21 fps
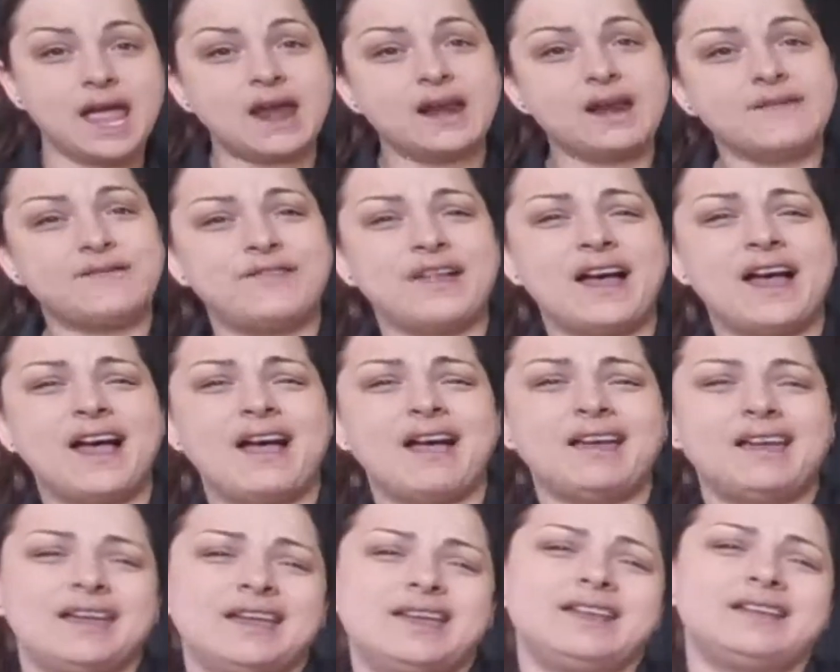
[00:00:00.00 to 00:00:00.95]
a
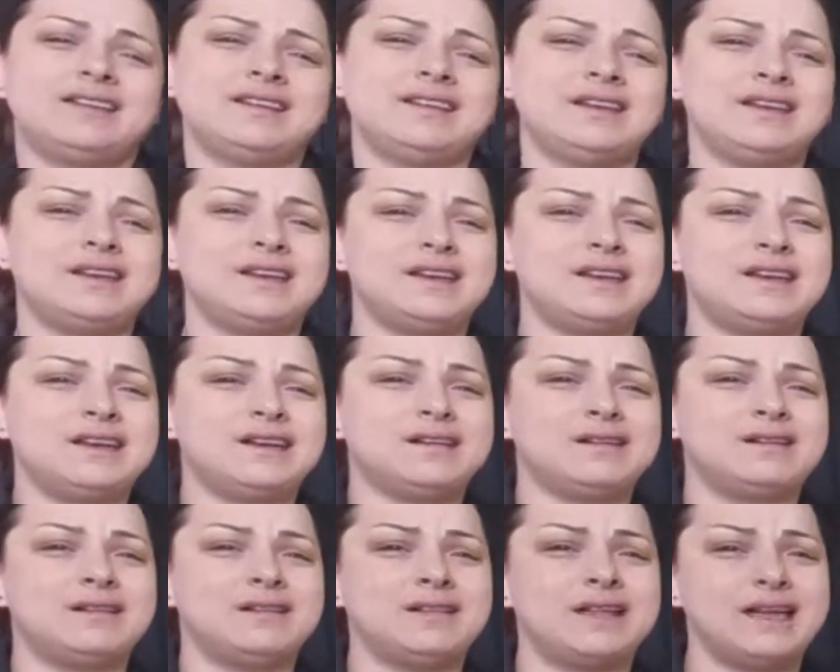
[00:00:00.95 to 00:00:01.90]
flying
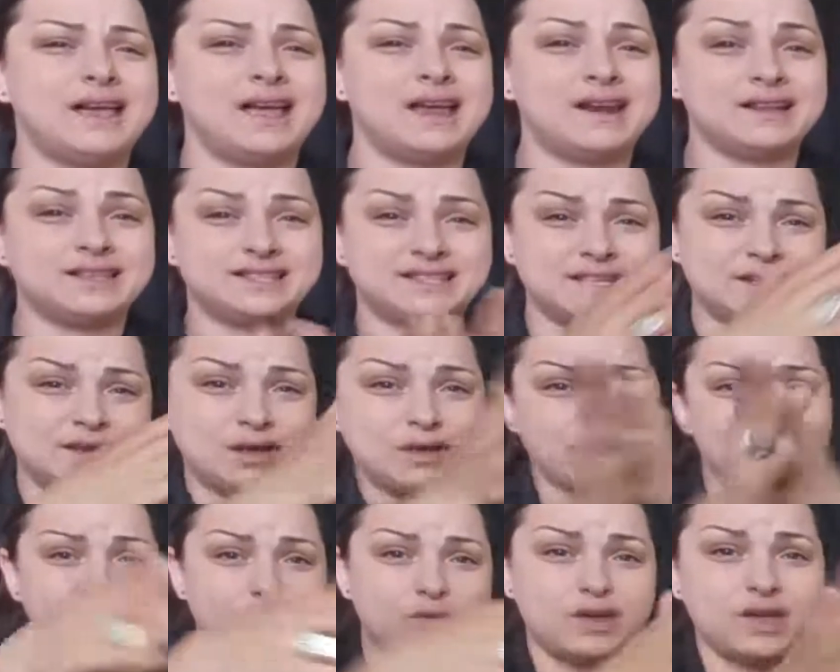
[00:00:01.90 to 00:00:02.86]
eagle and a
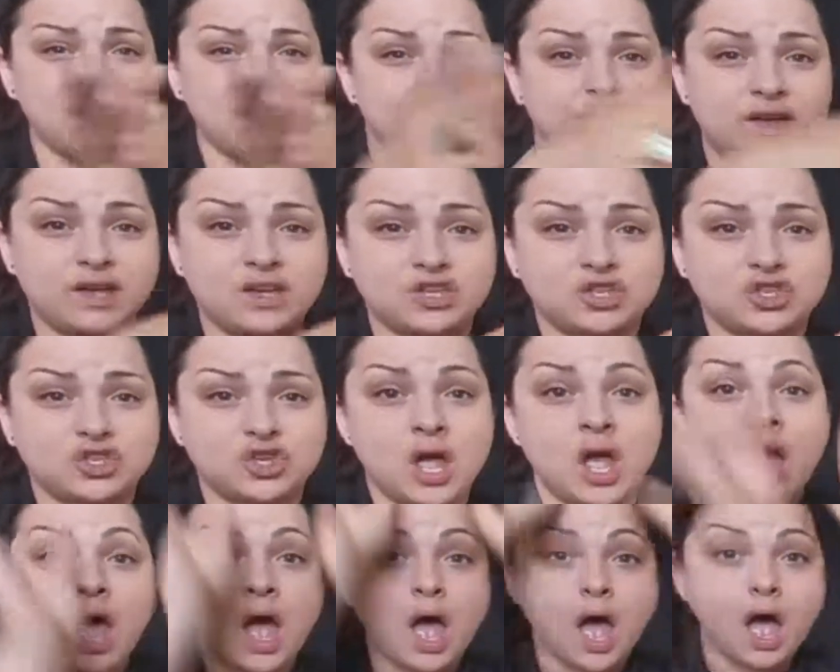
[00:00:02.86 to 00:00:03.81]
silvery fish,
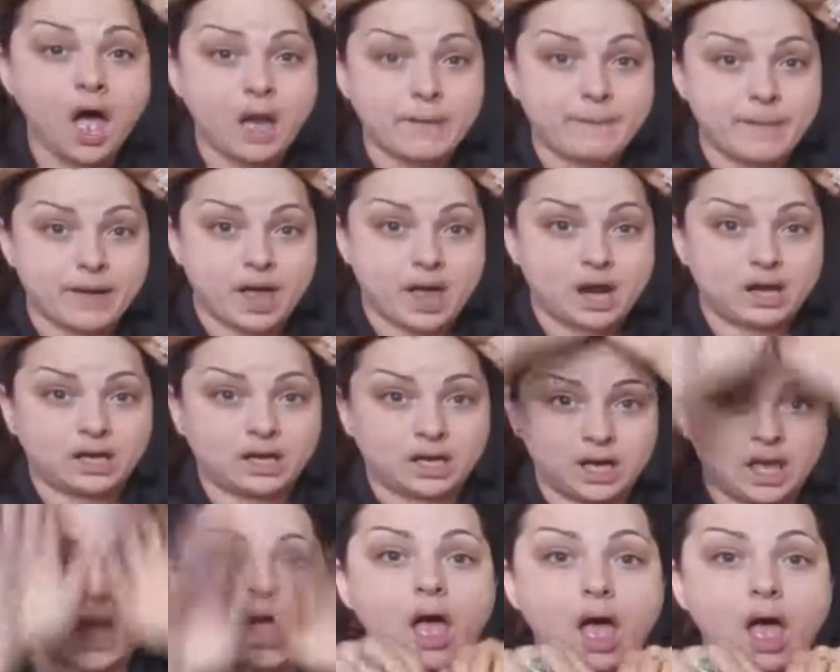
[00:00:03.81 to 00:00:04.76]
a
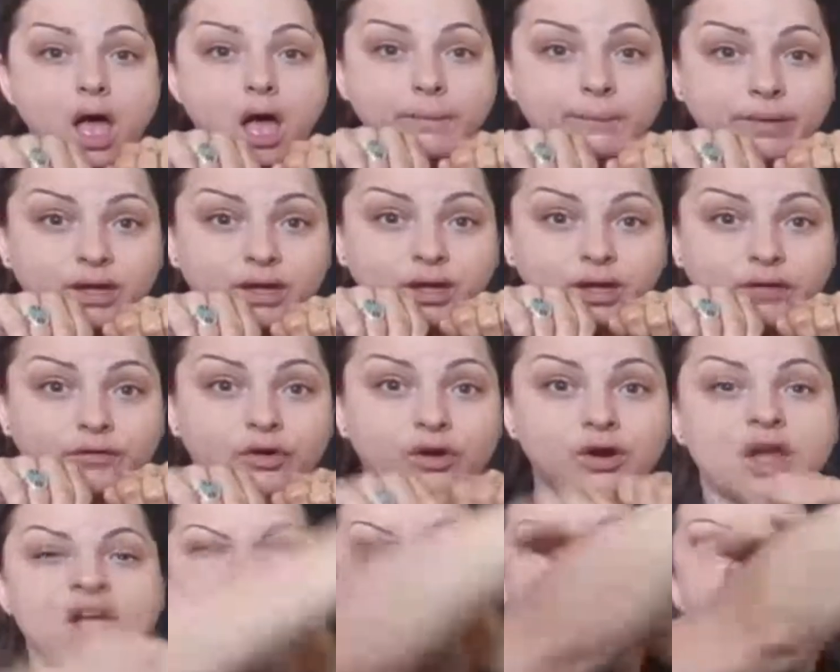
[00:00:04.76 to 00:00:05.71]
bunny, a
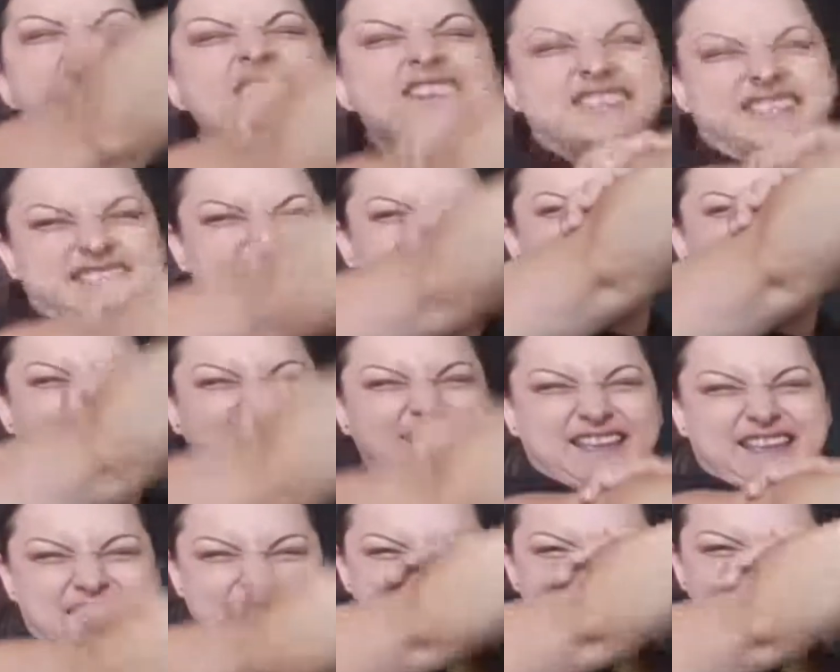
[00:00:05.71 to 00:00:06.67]
beaver, a
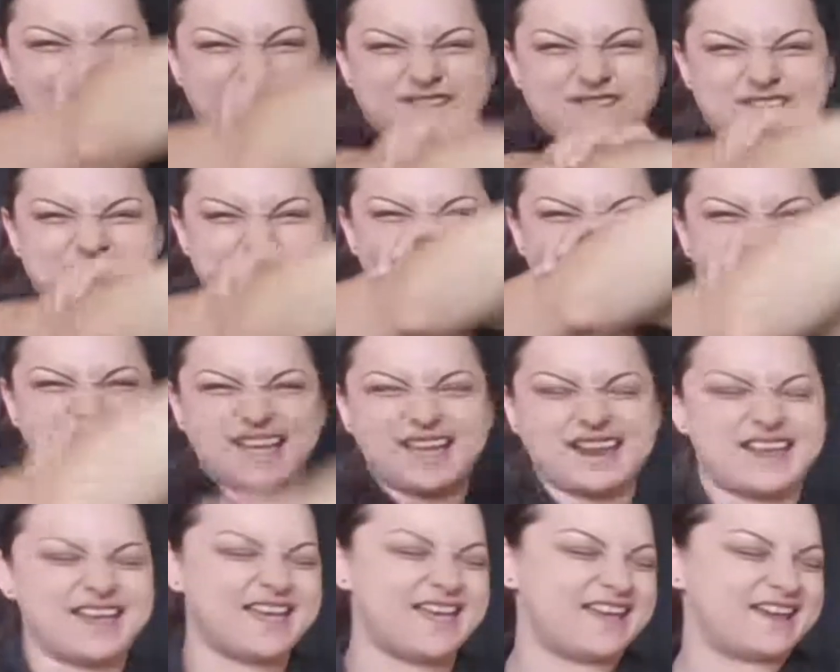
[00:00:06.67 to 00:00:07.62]
silly elephant. Da
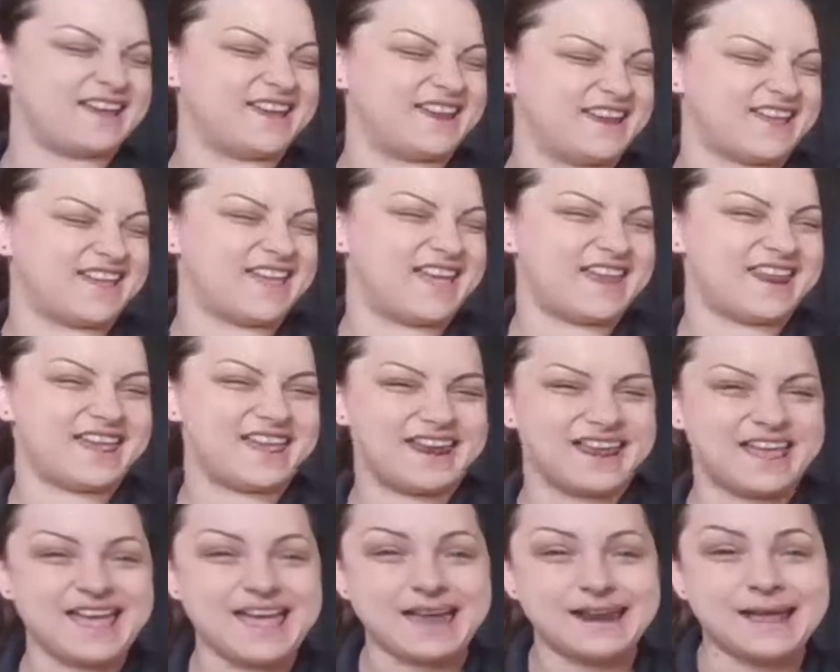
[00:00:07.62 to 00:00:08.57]
da da da
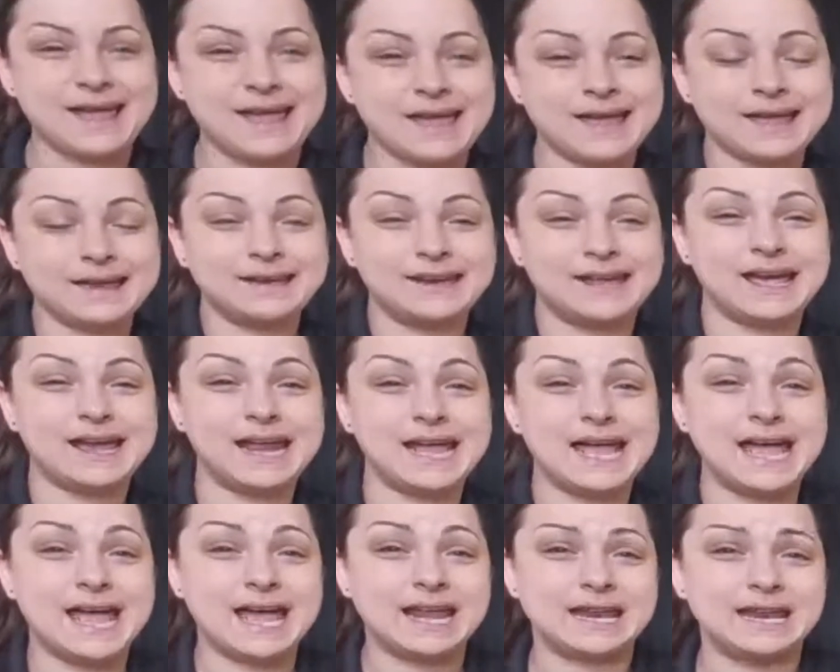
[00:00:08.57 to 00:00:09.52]
da da da
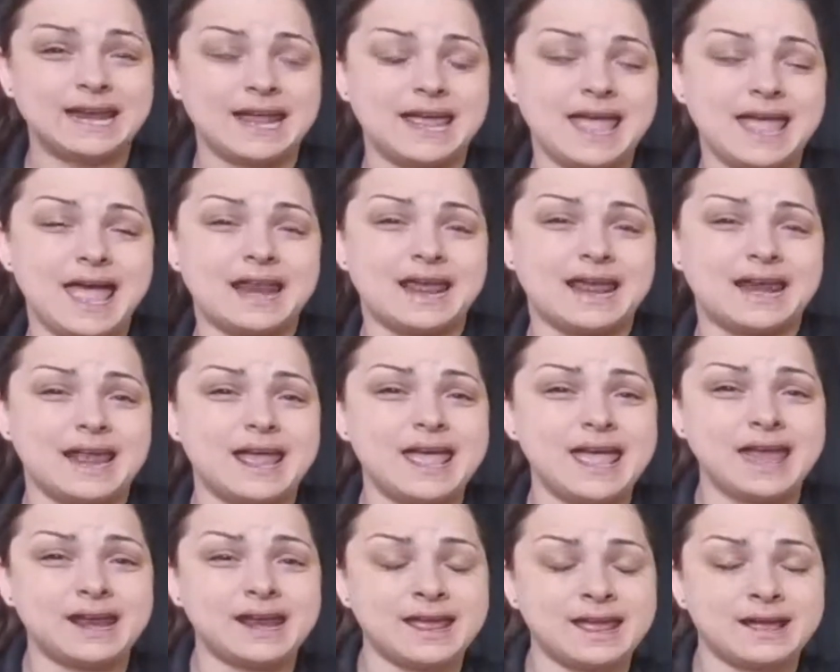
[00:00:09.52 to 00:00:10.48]
da da
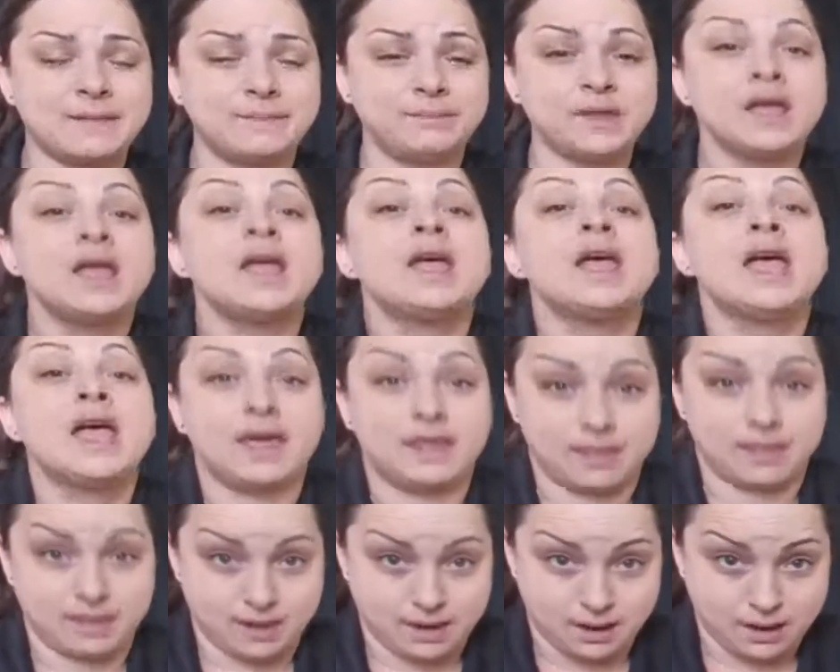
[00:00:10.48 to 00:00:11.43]
da da.
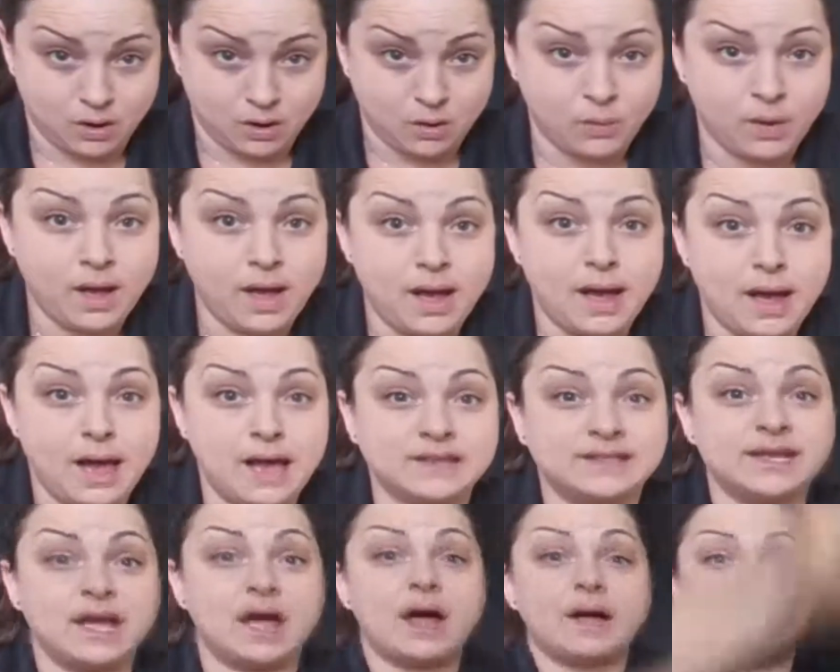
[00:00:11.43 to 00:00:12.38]
There
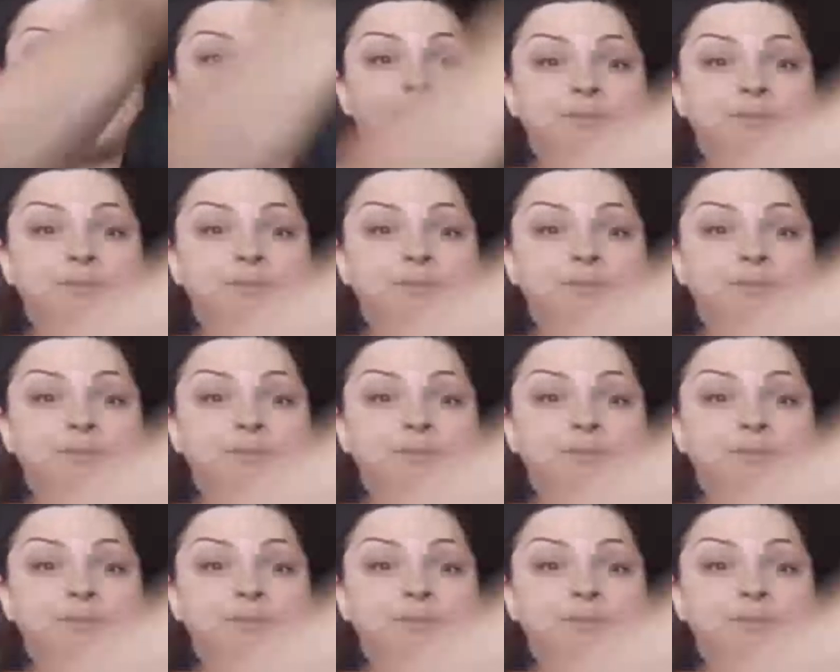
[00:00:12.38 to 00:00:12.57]
was a